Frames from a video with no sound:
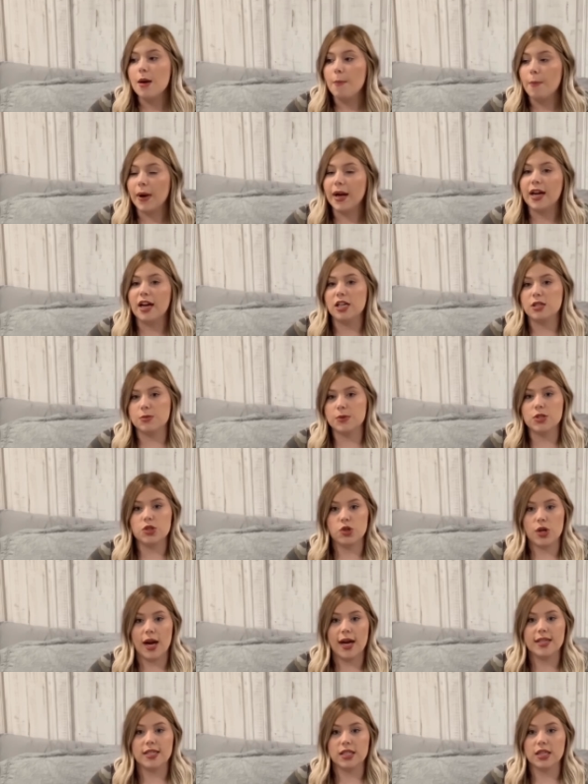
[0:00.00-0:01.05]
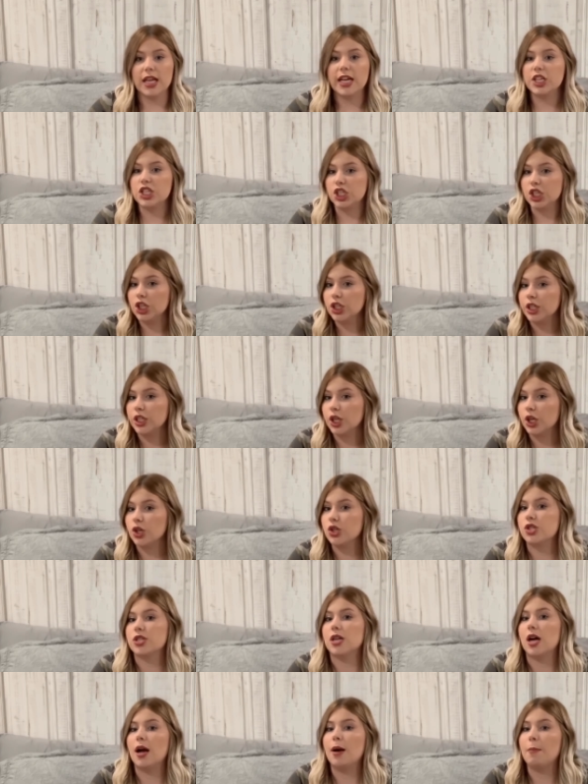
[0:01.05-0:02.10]
my husband tried to like cheerleader
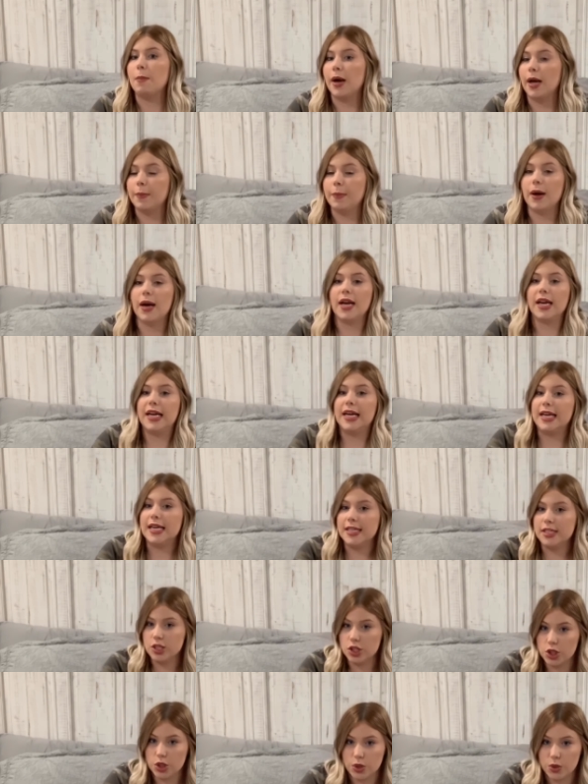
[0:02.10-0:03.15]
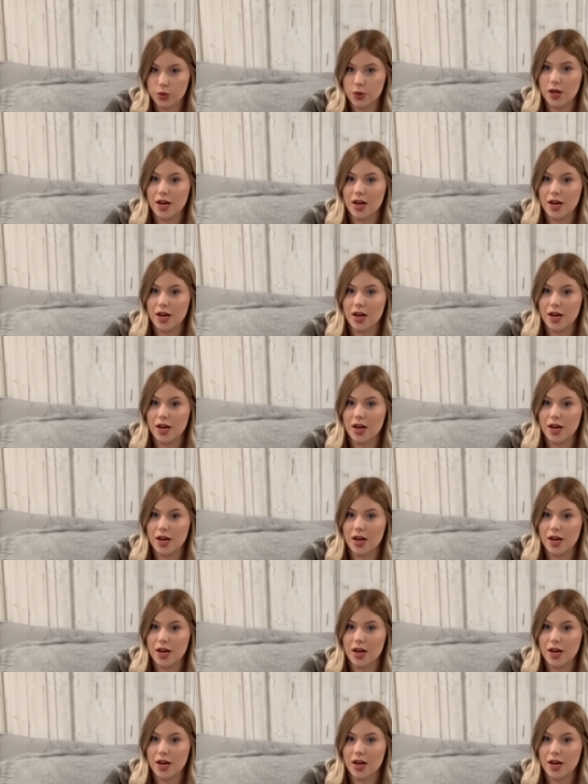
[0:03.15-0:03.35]
stunt my body into